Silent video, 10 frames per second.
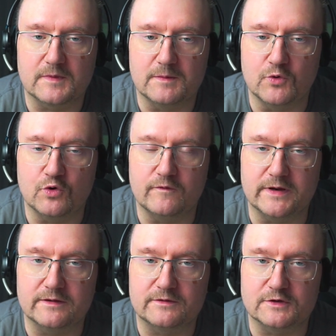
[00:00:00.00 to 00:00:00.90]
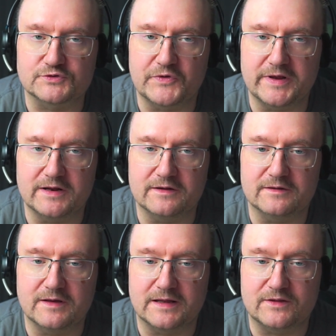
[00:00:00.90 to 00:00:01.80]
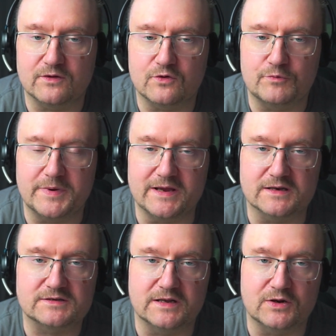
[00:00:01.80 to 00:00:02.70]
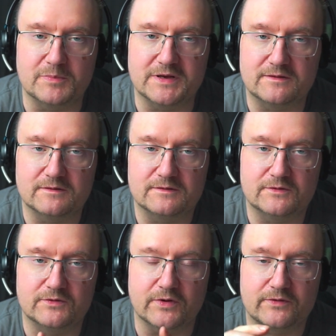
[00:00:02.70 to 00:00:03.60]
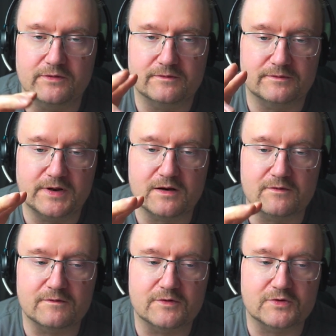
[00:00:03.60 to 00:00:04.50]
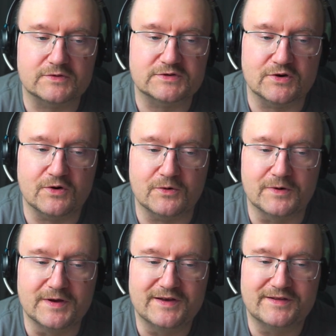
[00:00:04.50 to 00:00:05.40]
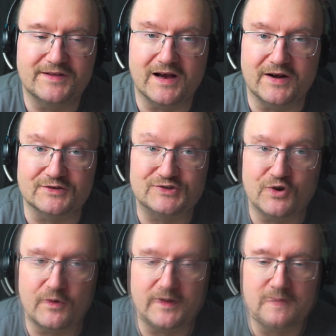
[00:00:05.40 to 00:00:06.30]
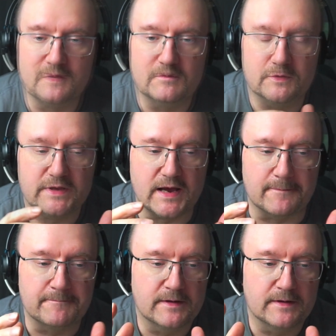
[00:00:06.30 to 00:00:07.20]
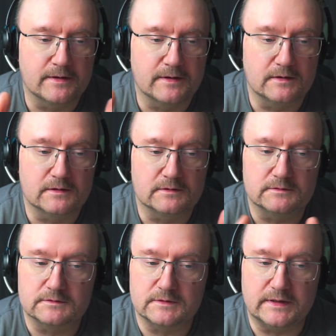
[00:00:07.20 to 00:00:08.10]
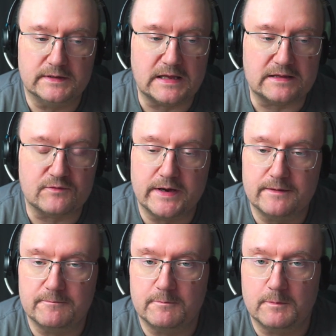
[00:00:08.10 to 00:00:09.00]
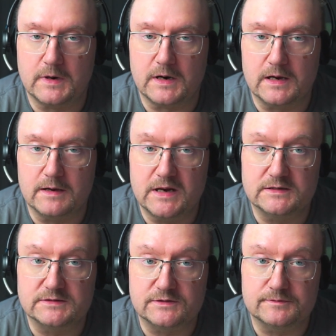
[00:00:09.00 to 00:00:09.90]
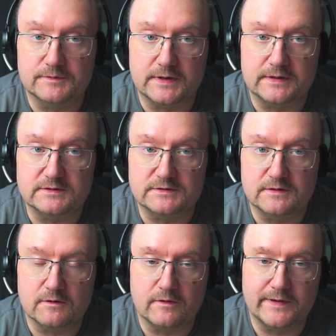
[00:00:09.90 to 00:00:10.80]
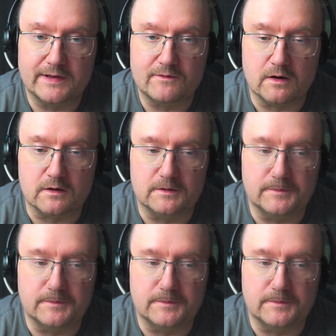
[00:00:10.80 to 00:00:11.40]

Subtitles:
moving the screen at the OBS a little bit downward, so they are not showing. But yeah, and that way I managed to let this whole thing work.